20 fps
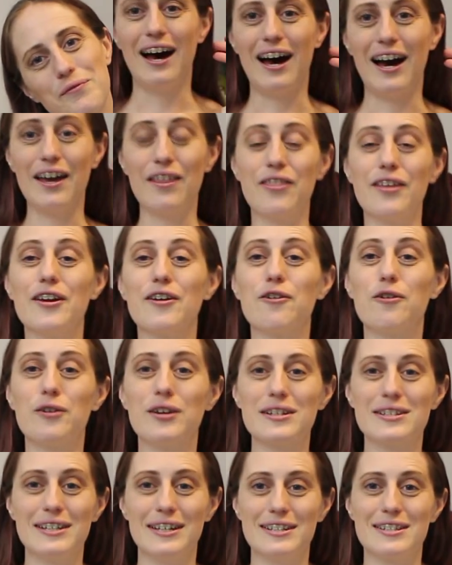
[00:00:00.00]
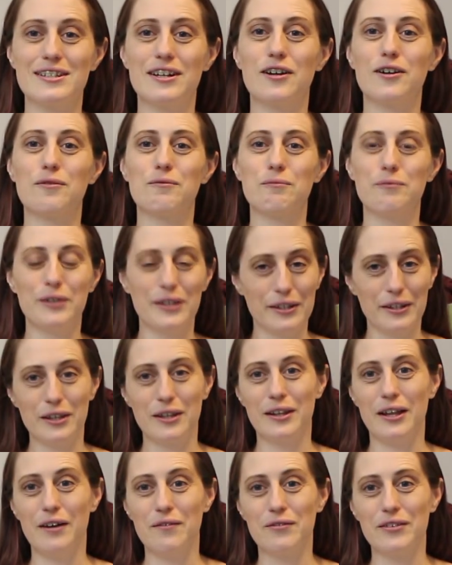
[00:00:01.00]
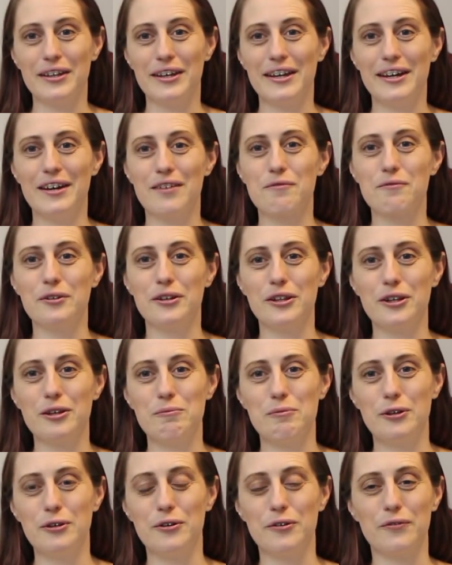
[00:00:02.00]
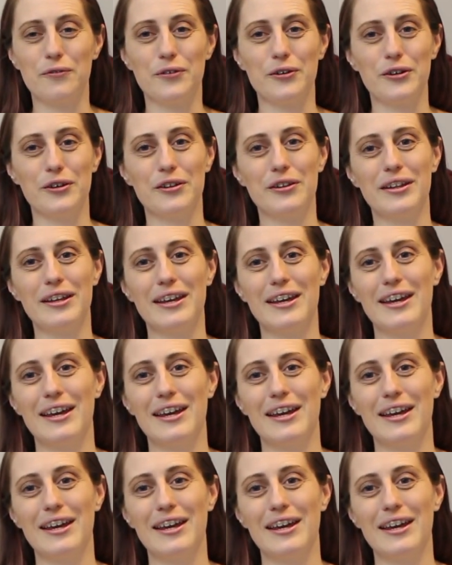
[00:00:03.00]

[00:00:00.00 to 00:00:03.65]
I think corsets are really lovely and really beautiful,